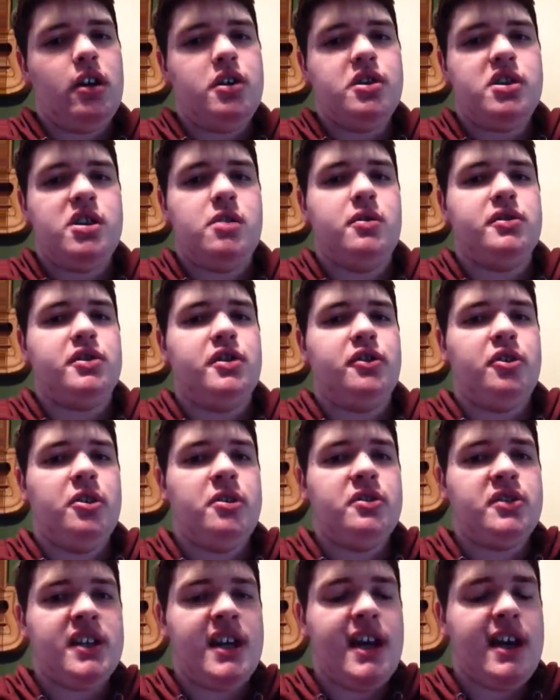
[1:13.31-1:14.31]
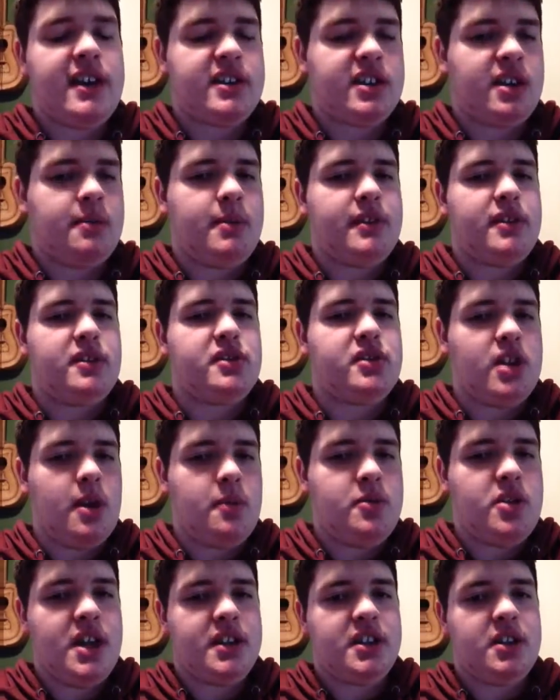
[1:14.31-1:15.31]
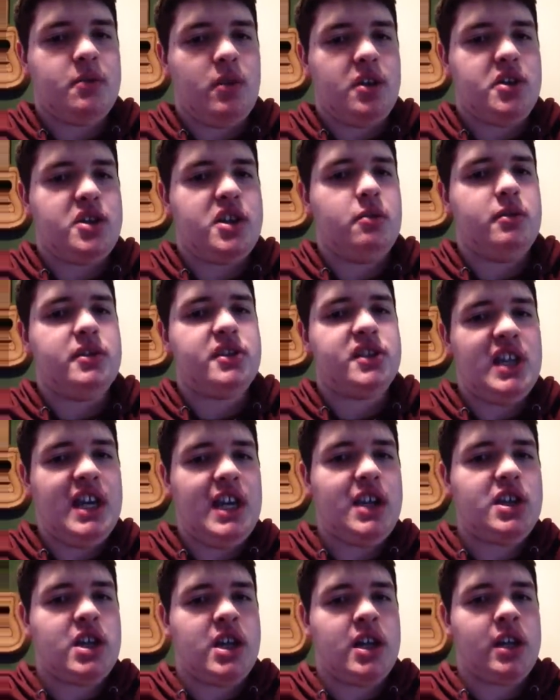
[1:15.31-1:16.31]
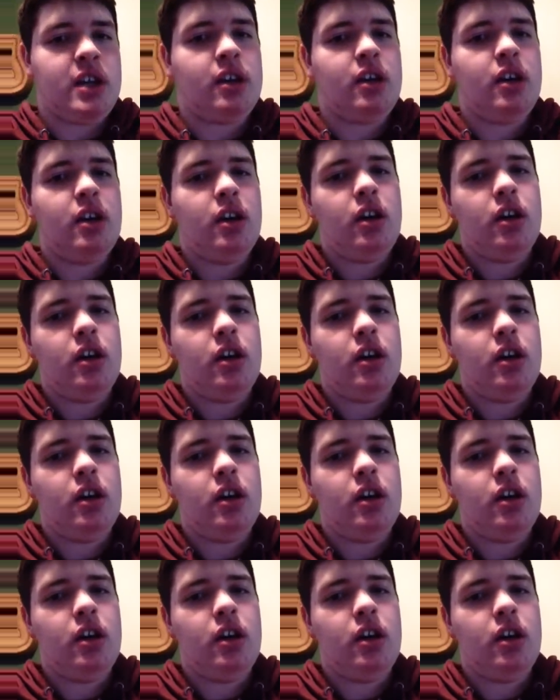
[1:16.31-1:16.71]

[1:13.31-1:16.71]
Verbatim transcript: She was enthusiastic about the subject, and when she was teaching,